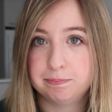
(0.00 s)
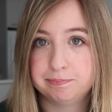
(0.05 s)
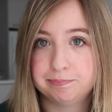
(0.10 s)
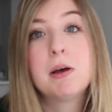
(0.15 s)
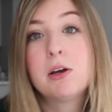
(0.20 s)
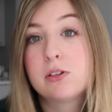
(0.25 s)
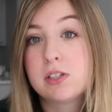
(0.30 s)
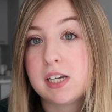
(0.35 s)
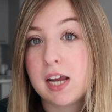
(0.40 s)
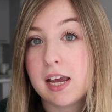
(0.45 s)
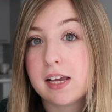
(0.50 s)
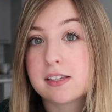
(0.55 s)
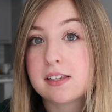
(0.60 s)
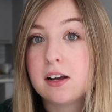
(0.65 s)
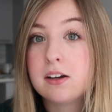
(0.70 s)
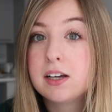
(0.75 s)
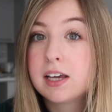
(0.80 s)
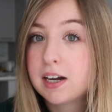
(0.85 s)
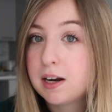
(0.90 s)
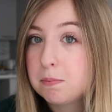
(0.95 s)
Most days
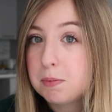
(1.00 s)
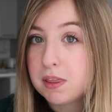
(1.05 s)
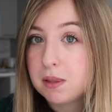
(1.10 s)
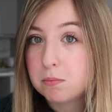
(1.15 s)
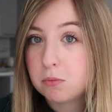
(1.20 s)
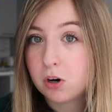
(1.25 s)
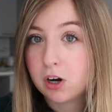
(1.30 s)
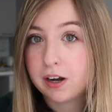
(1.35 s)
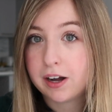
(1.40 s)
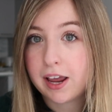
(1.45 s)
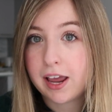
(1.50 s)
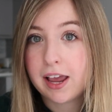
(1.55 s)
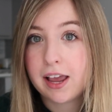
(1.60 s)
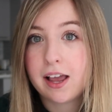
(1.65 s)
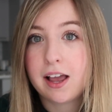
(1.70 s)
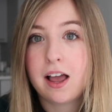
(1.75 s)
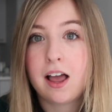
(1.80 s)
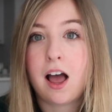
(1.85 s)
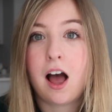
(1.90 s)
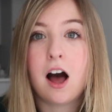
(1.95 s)
I'll get up in the
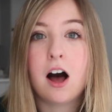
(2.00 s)
morning,